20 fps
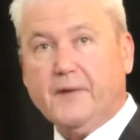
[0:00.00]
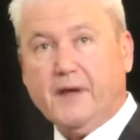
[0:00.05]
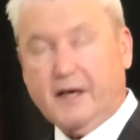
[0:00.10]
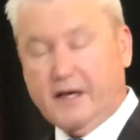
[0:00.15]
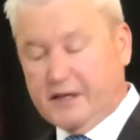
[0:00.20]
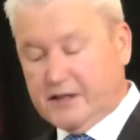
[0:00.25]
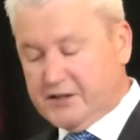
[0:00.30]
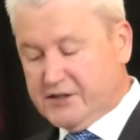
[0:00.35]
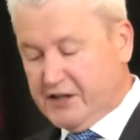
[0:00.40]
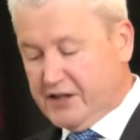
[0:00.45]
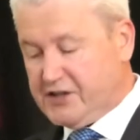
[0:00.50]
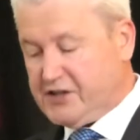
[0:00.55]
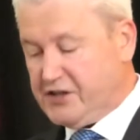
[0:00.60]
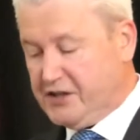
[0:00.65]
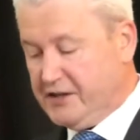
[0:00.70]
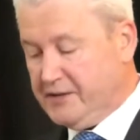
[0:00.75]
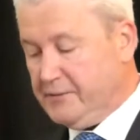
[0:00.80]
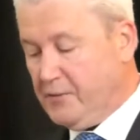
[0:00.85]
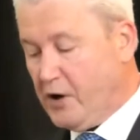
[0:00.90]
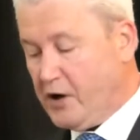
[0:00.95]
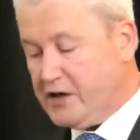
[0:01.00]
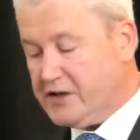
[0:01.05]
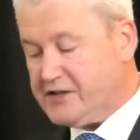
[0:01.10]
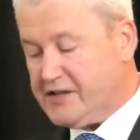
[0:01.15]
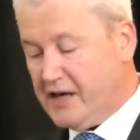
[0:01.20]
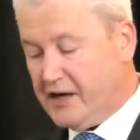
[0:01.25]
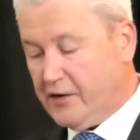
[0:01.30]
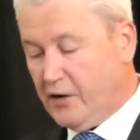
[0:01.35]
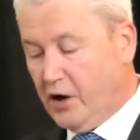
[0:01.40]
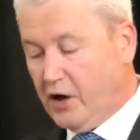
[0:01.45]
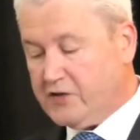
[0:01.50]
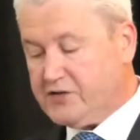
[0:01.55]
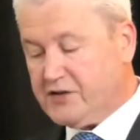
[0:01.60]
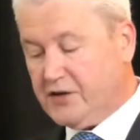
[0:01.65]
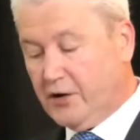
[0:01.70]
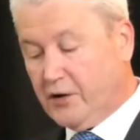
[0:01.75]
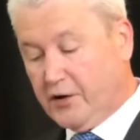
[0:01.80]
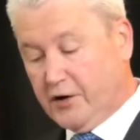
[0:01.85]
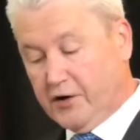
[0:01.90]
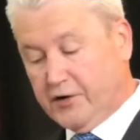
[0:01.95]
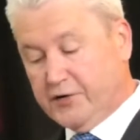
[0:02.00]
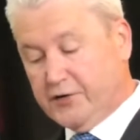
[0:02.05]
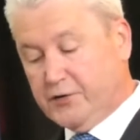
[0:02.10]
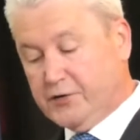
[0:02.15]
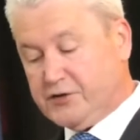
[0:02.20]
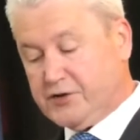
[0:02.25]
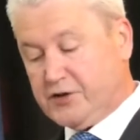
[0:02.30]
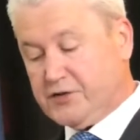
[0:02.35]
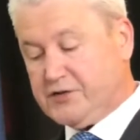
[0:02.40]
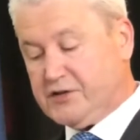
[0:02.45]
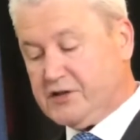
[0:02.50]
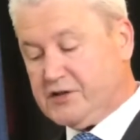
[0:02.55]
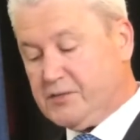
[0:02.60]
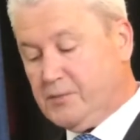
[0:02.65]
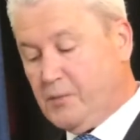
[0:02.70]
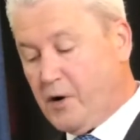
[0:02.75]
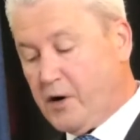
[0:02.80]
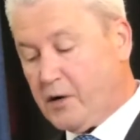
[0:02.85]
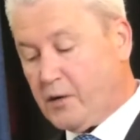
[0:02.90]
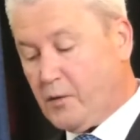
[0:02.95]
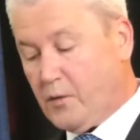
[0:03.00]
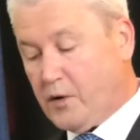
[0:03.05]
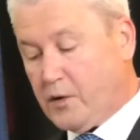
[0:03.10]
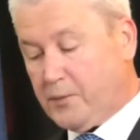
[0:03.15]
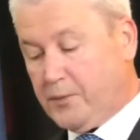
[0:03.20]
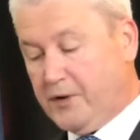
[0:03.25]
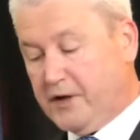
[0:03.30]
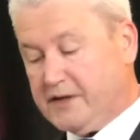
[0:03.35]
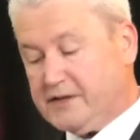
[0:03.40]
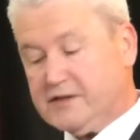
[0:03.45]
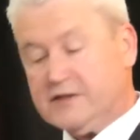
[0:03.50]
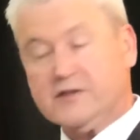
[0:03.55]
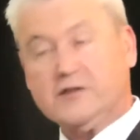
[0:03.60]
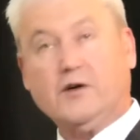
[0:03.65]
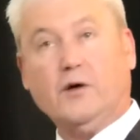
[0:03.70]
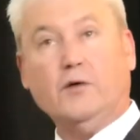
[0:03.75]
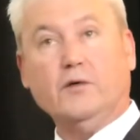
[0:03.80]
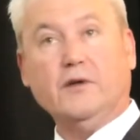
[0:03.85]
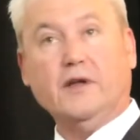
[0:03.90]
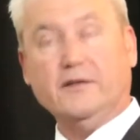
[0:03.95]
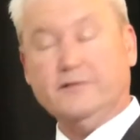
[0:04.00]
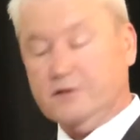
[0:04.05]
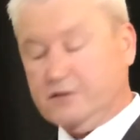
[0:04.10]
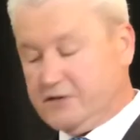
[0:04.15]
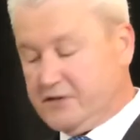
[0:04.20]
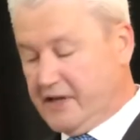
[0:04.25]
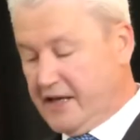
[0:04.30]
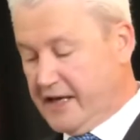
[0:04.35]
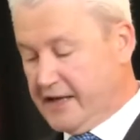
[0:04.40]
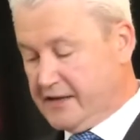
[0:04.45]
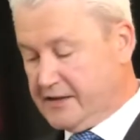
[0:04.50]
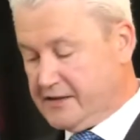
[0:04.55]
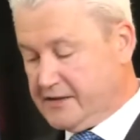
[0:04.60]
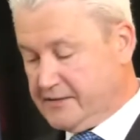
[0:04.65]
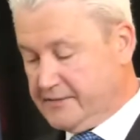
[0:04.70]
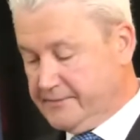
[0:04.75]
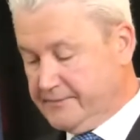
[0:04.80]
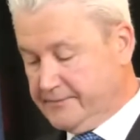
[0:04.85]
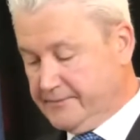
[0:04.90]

In addition, Morristown also earned New Jersey Smart Workplaces Gold Level status.